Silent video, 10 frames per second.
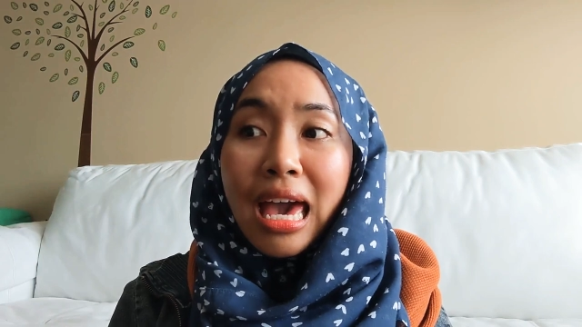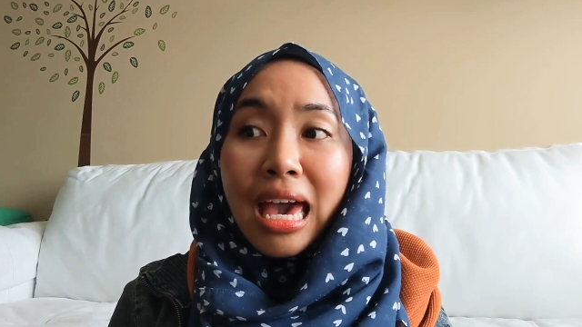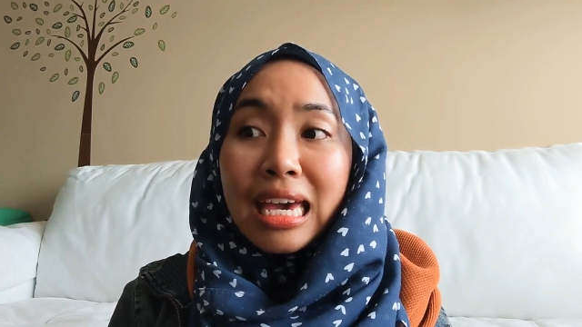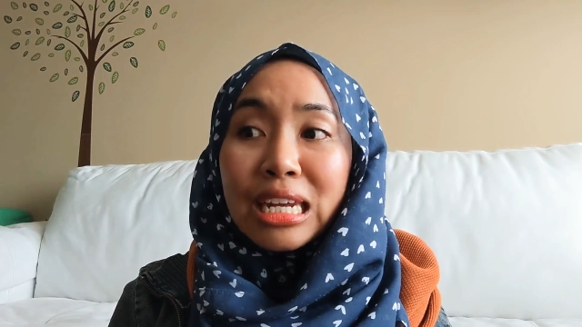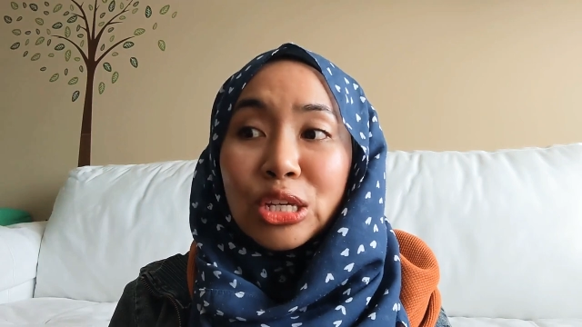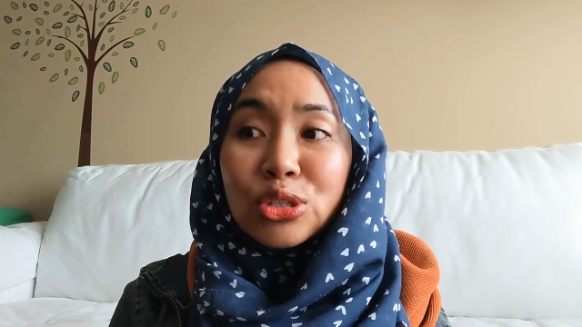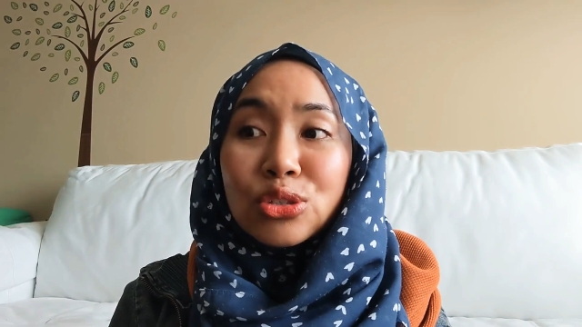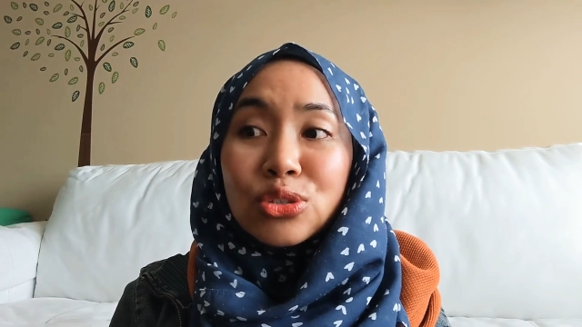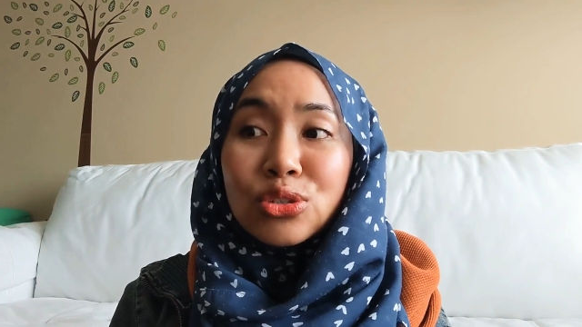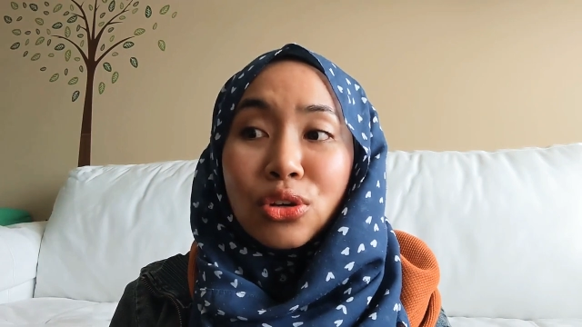and he
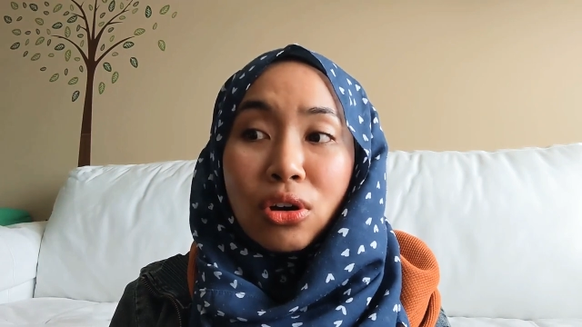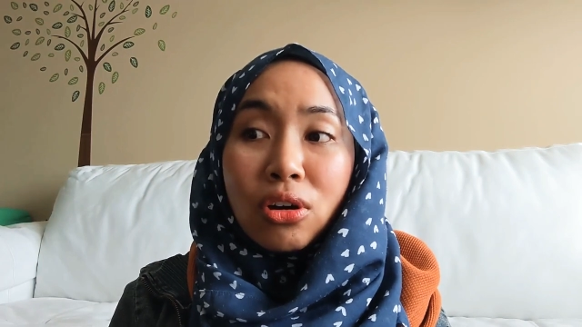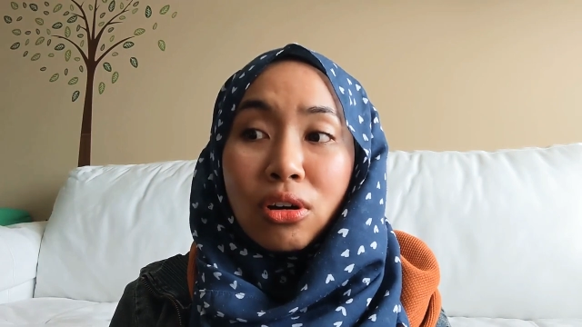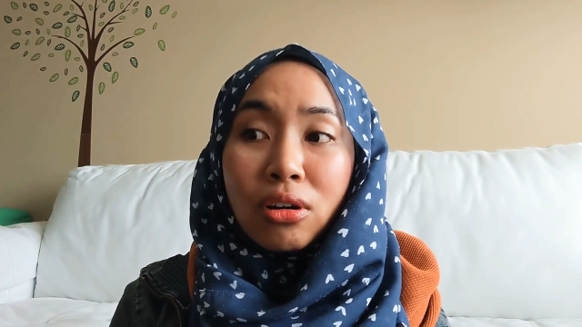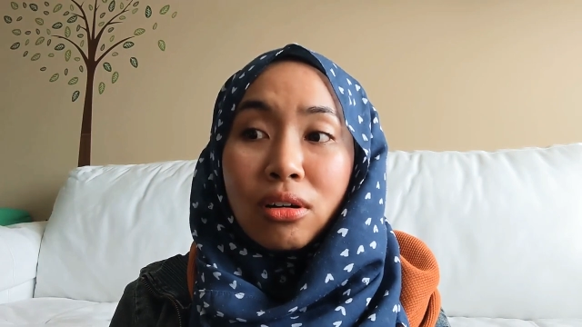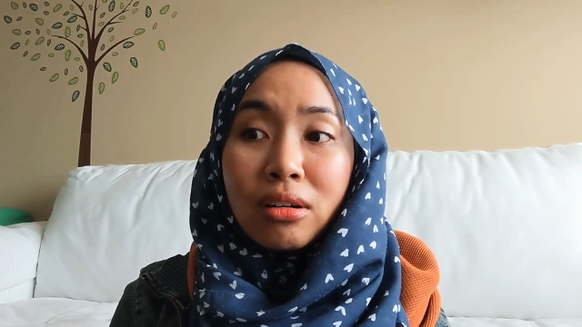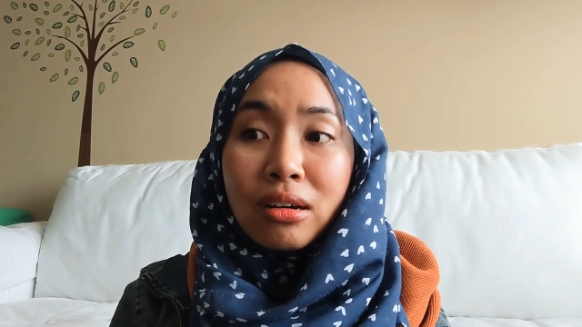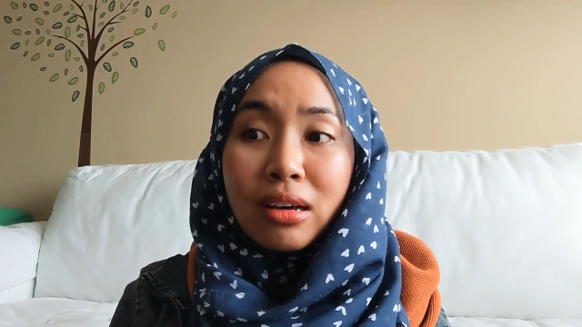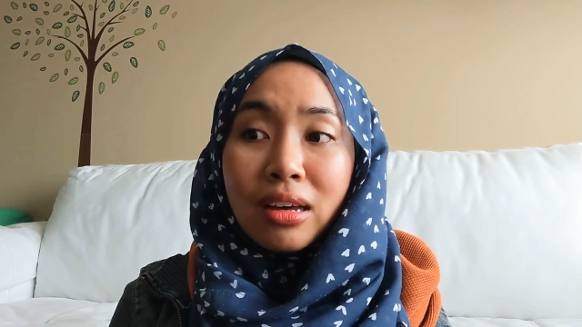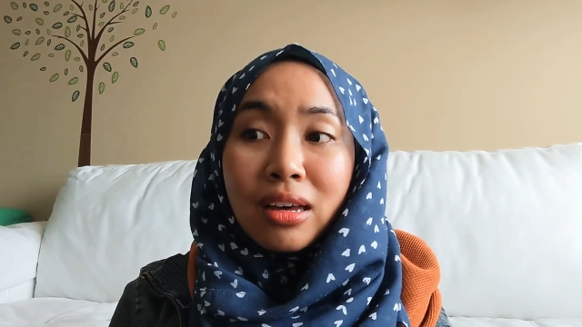saw
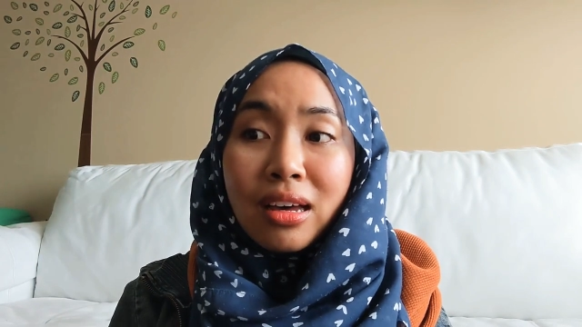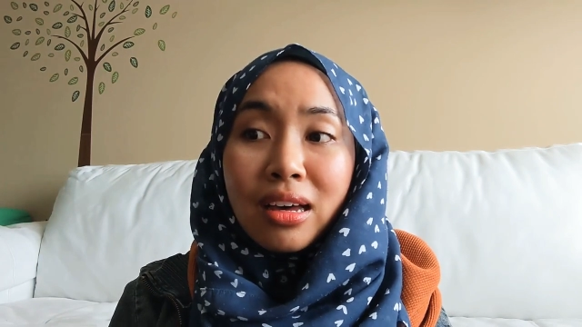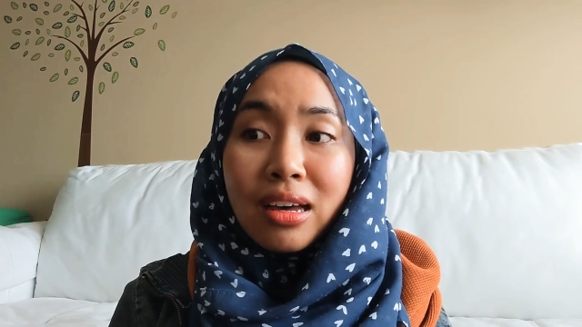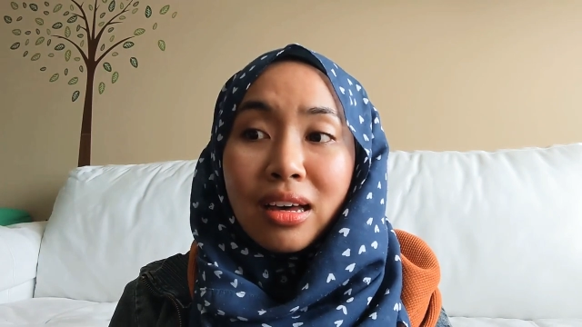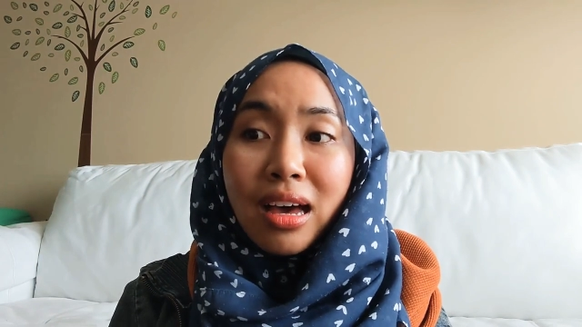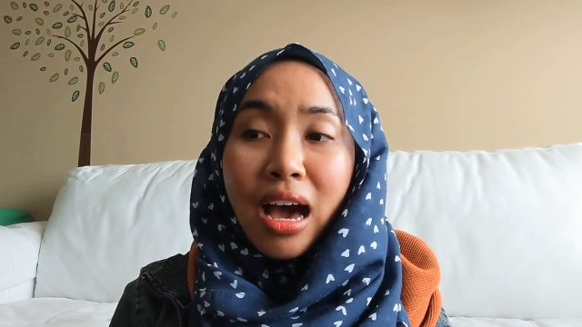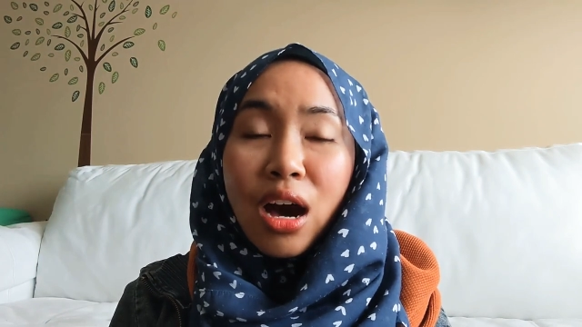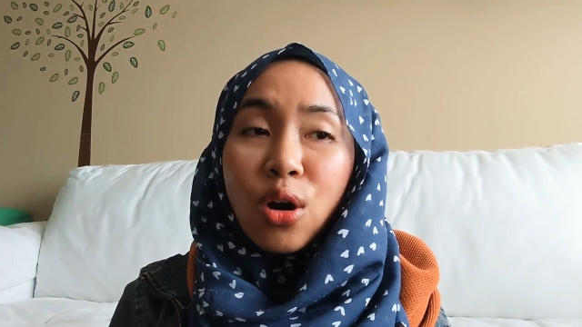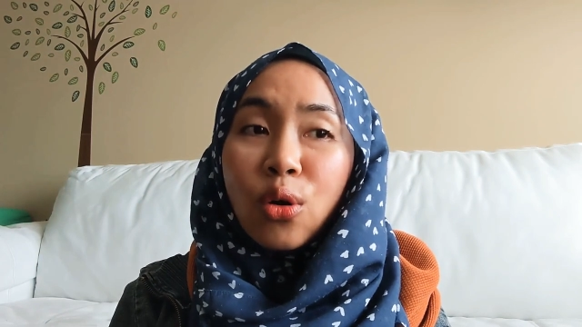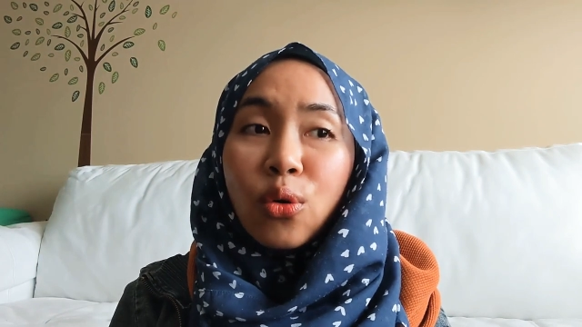
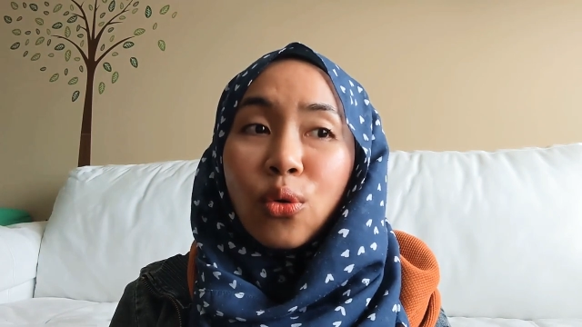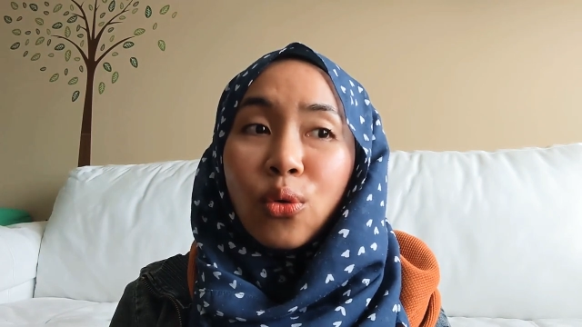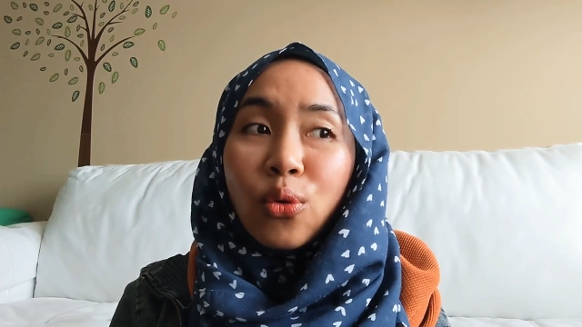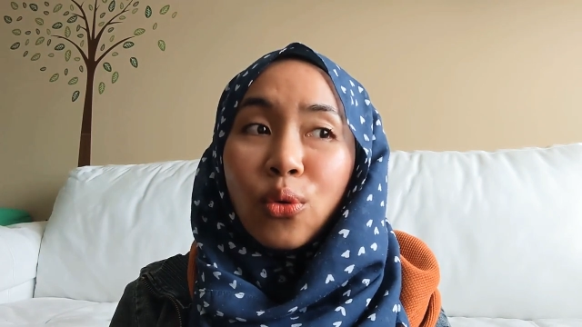how